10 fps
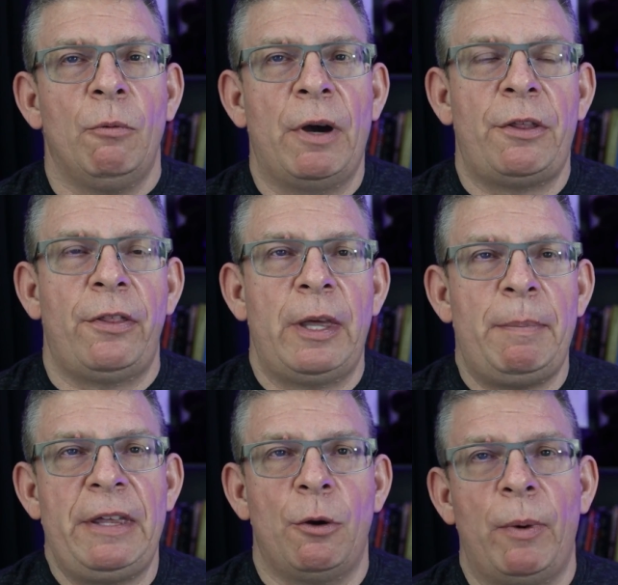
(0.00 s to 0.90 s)
whether they
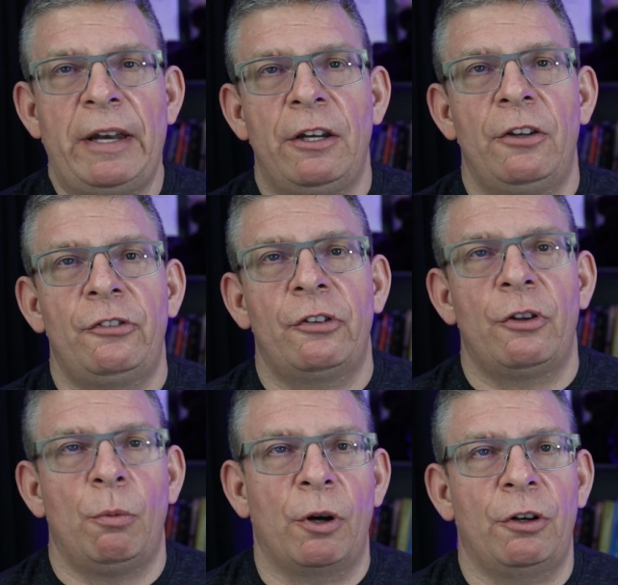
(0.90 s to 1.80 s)
be the witness,
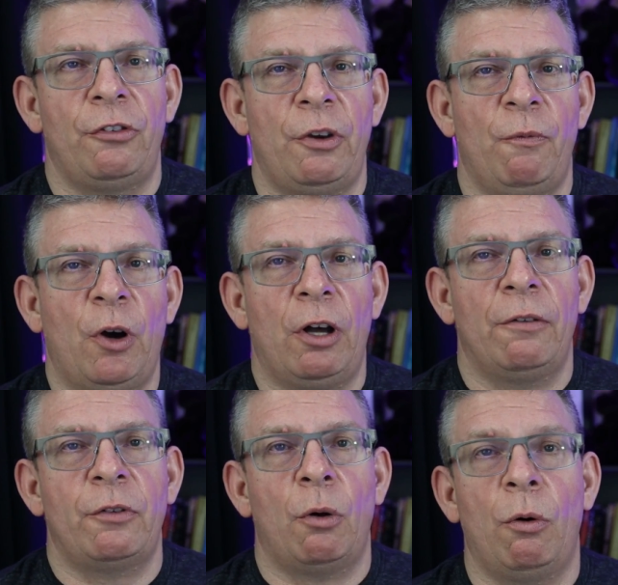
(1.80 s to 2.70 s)
the workers involved,